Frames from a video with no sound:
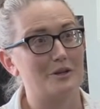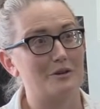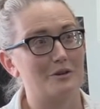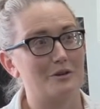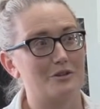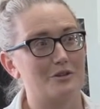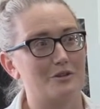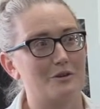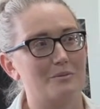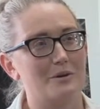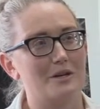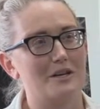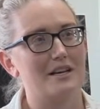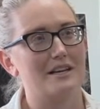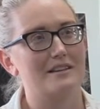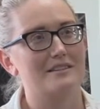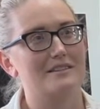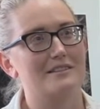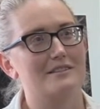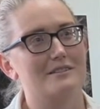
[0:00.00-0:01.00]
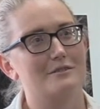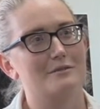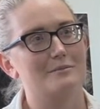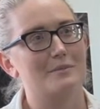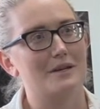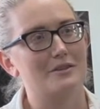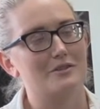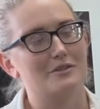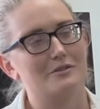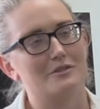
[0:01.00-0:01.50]
go shopping and still
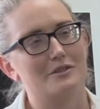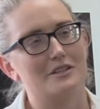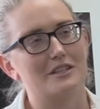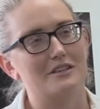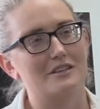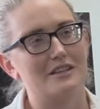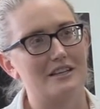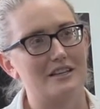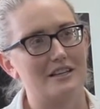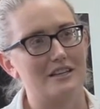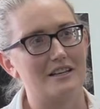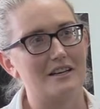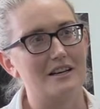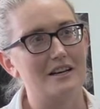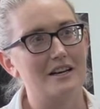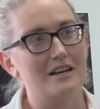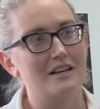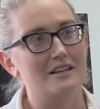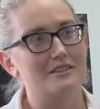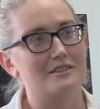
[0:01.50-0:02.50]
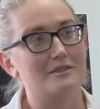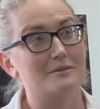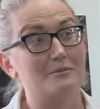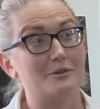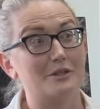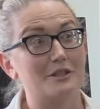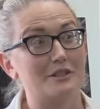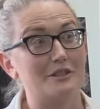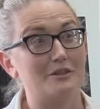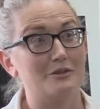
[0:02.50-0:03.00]
make sure that you're getting some
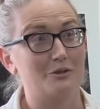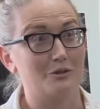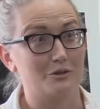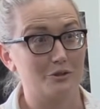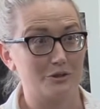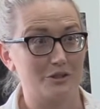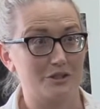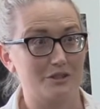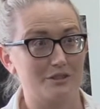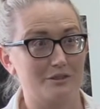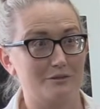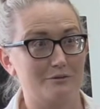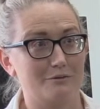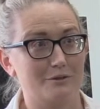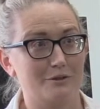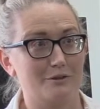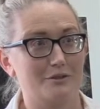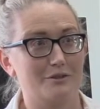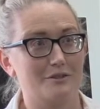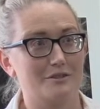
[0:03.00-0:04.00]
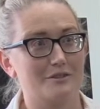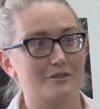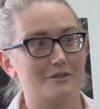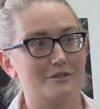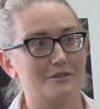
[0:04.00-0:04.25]
really nutritious foods.